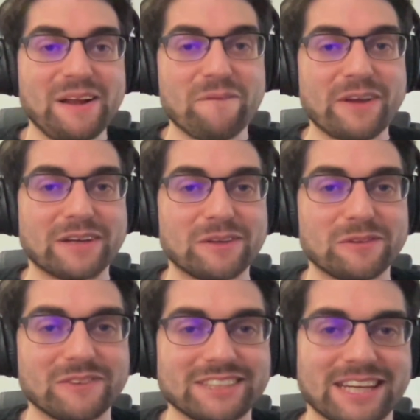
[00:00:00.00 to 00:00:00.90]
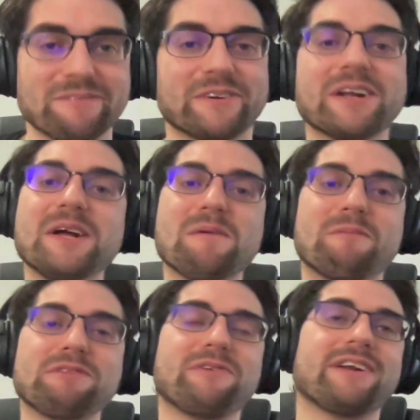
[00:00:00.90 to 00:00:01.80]
we cannot do this anymore.
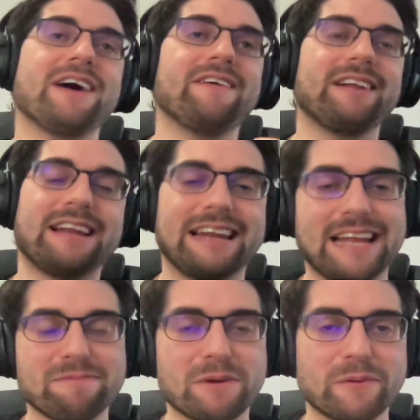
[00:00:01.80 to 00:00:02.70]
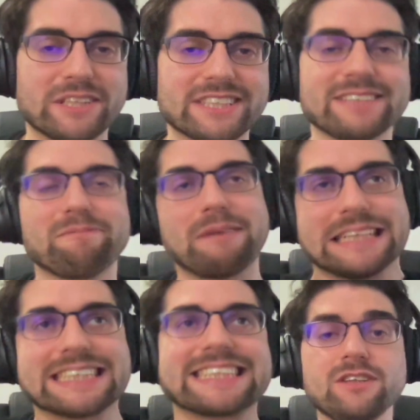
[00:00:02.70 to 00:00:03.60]
But for now, let me wish,
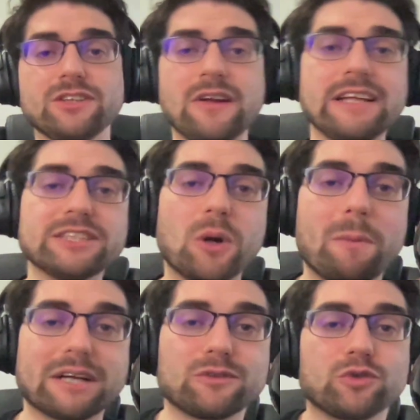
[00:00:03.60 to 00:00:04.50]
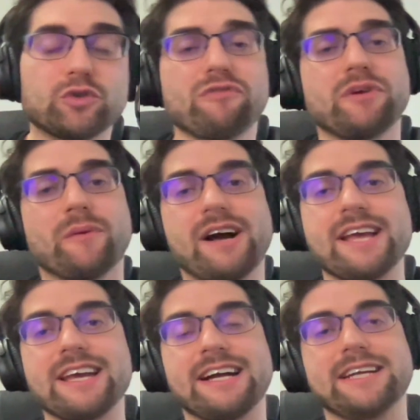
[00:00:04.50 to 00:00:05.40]
please. So now let's go back to
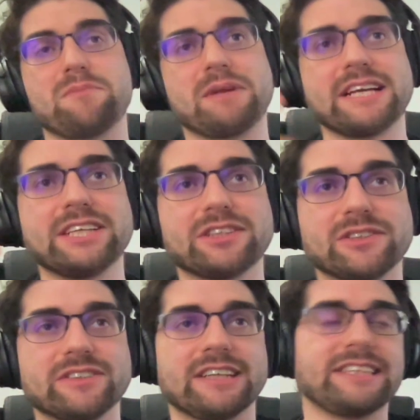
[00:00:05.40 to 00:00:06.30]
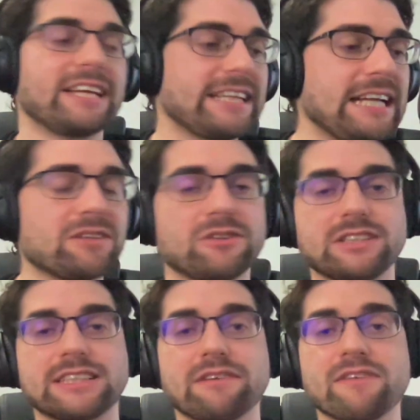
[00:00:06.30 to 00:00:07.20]
SwiftUI and application and the architecture
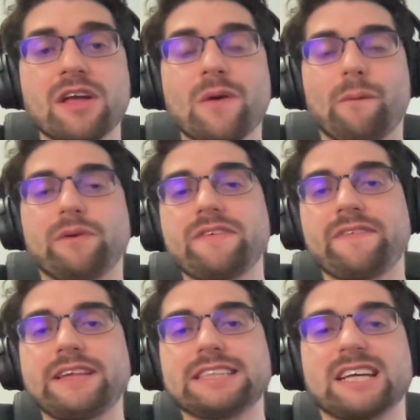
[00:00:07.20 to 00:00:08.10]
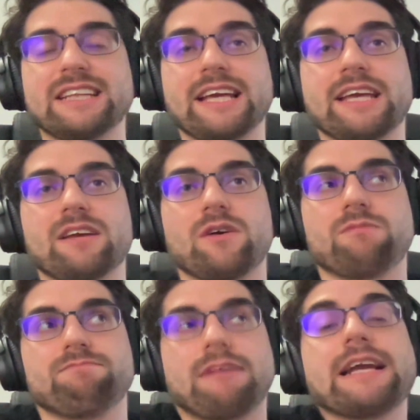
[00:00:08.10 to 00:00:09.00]
and stuff. One of the things that
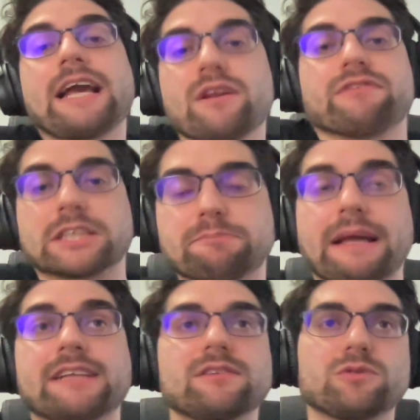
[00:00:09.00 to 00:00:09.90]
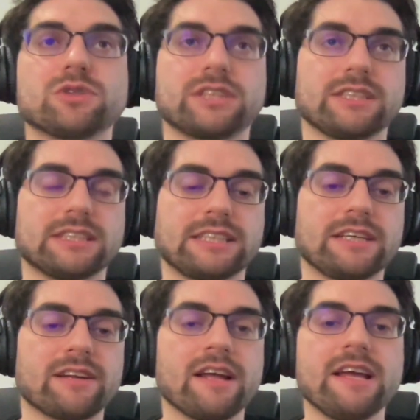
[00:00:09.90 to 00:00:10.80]
I kind of expect to see this
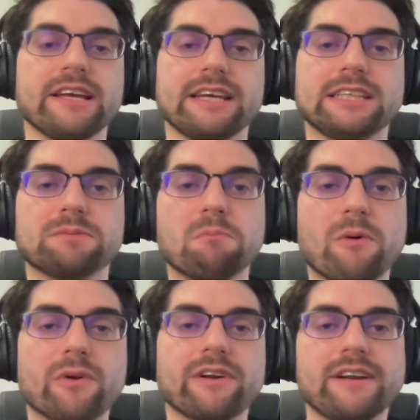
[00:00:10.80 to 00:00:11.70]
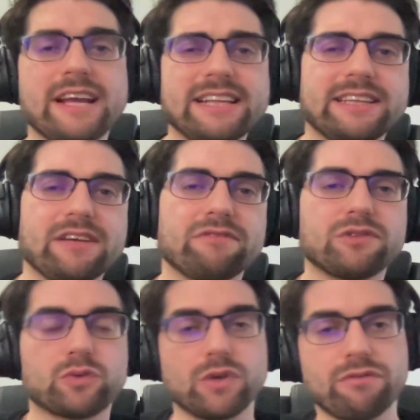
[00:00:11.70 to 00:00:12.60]
year, it's more native
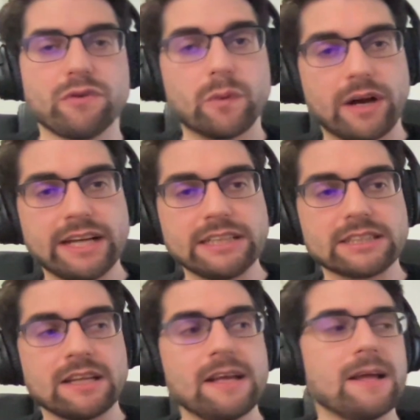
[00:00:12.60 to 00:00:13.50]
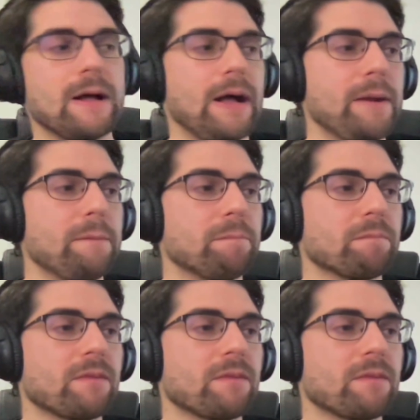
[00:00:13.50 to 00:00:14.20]
Swift UIs, and